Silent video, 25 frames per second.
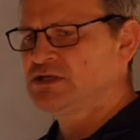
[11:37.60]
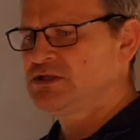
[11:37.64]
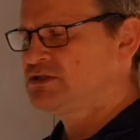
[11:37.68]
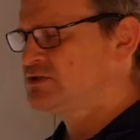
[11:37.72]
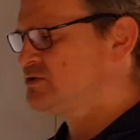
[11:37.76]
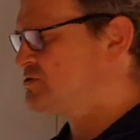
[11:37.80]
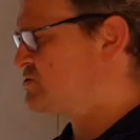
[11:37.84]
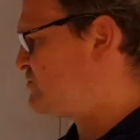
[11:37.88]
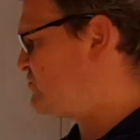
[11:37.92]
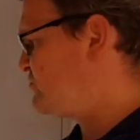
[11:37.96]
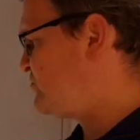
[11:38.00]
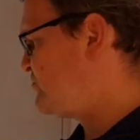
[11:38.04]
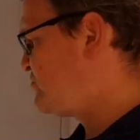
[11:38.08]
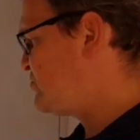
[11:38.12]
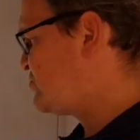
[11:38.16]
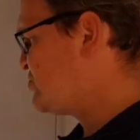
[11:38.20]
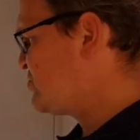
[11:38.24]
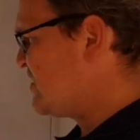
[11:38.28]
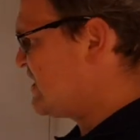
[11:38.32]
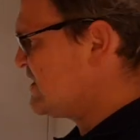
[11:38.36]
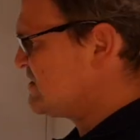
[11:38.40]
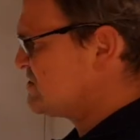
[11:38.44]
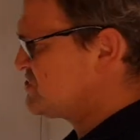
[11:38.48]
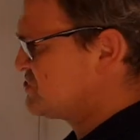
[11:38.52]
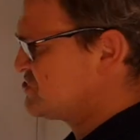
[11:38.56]
so you
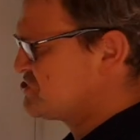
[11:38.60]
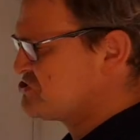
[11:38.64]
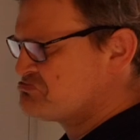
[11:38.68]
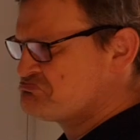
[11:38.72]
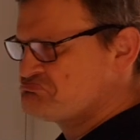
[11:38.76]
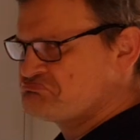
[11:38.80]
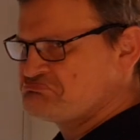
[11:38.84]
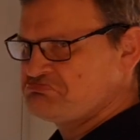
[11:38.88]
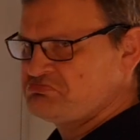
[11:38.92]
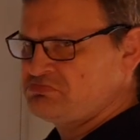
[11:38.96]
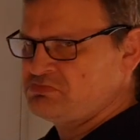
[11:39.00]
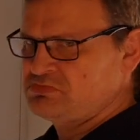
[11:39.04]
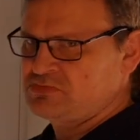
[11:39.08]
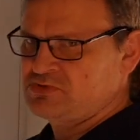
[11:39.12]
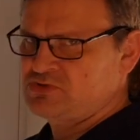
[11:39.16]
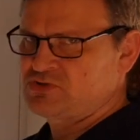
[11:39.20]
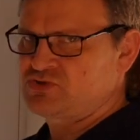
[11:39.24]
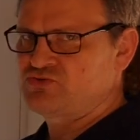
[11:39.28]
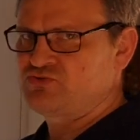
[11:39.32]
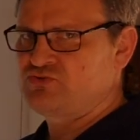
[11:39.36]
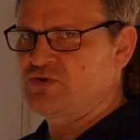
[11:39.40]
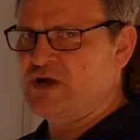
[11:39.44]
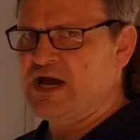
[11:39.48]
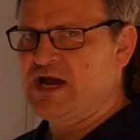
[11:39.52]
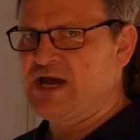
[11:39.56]
just
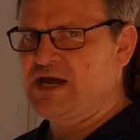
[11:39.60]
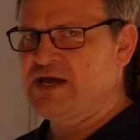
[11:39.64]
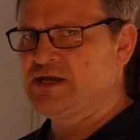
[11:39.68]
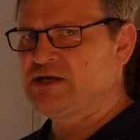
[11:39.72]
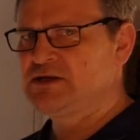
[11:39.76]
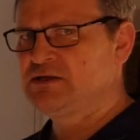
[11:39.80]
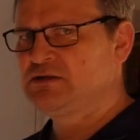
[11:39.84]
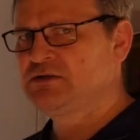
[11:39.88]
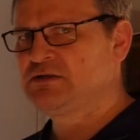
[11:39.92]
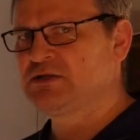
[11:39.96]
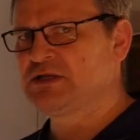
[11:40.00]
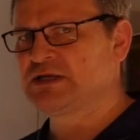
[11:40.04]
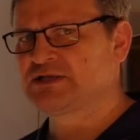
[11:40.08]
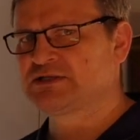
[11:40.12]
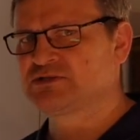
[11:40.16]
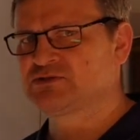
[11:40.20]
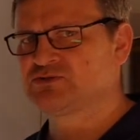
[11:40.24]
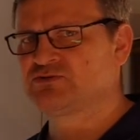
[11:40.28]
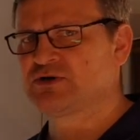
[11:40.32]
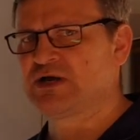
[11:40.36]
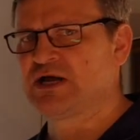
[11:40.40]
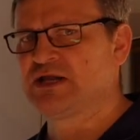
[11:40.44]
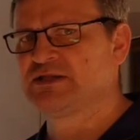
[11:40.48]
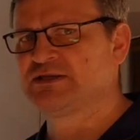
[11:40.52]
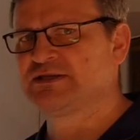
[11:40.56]
try, like
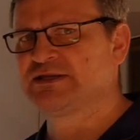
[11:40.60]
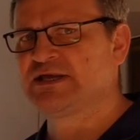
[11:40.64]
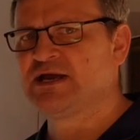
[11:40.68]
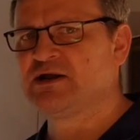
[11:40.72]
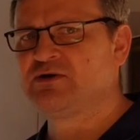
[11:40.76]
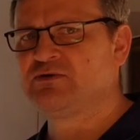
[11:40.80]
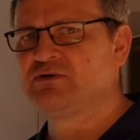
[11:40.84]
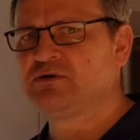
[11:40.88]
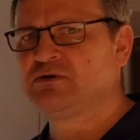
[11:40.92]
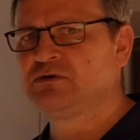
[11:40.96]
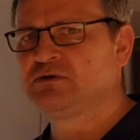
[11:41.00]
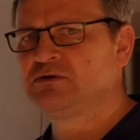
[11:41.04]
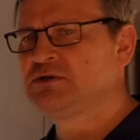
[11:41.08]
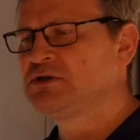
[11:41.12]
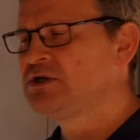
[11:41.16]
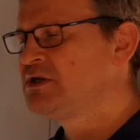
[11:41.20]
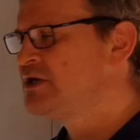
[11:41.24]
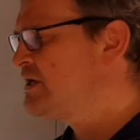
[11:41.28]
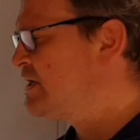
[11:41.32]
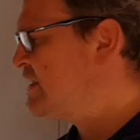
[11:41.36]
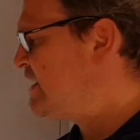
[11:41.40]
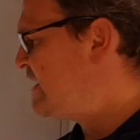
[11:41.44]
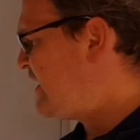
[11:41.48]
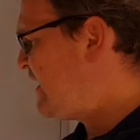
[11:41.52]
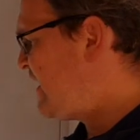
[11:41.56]
trial and error,
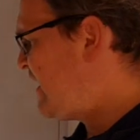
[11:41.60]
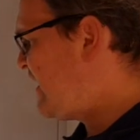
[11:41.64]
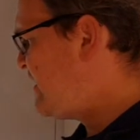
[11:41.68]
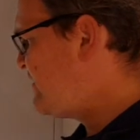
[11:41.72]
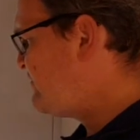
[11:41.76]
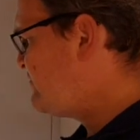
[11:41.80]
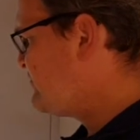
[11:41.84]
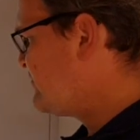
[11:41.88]
and